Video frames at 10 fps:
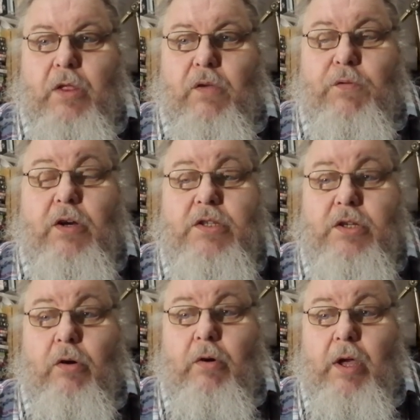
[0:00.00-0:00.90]
The first
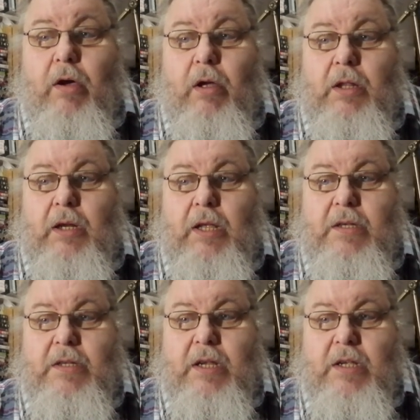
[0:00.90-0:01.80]
story on the
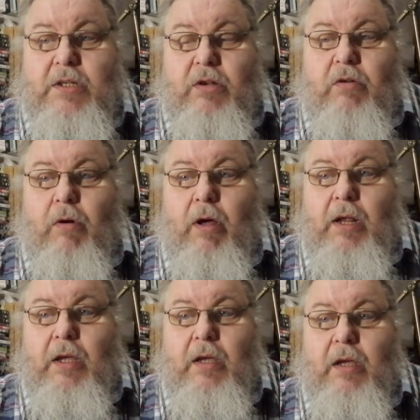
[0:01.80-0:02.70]
list is the
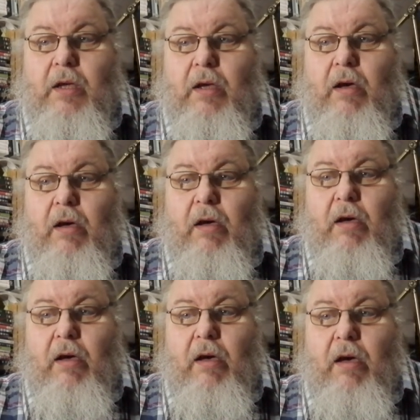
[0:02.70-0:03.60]
chronic
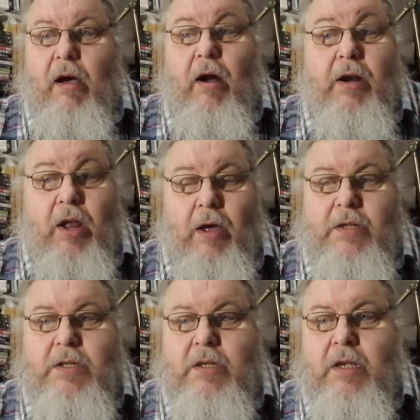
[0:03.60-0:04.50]

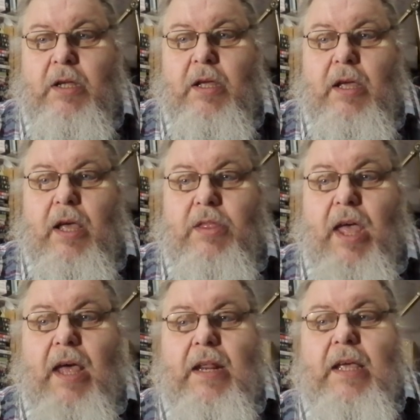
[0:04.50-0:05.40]
Argonauts, and
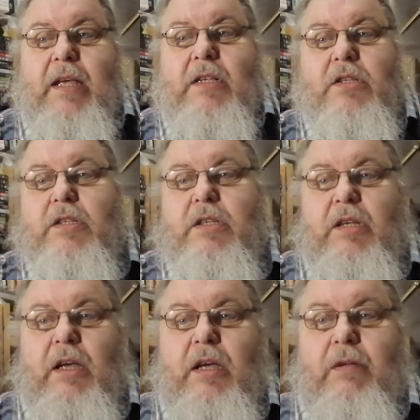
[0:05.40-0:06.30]
that is
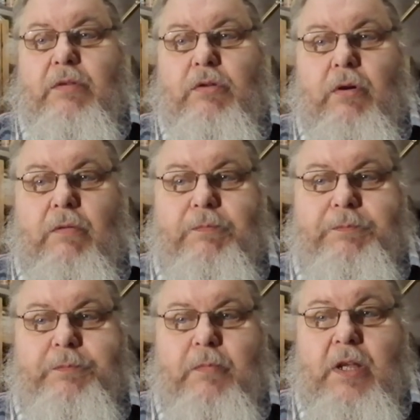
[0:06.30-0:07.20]
sort of
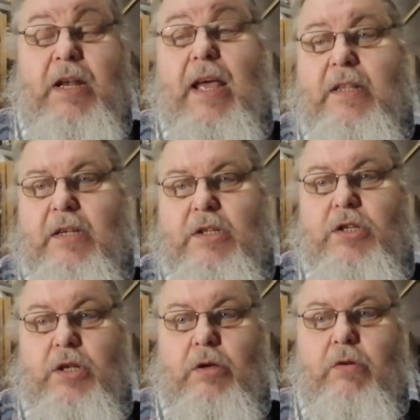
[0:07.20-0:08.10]
connected
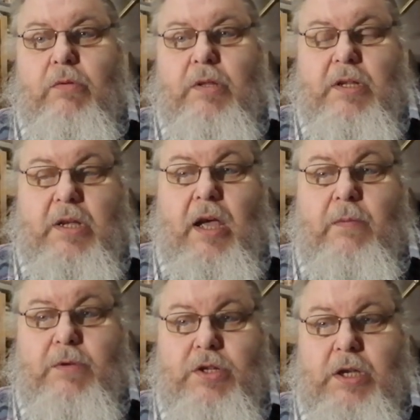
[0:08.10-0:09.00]
to The
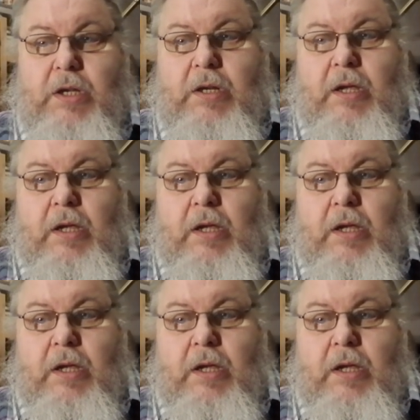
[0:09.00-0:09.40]
Time Machine,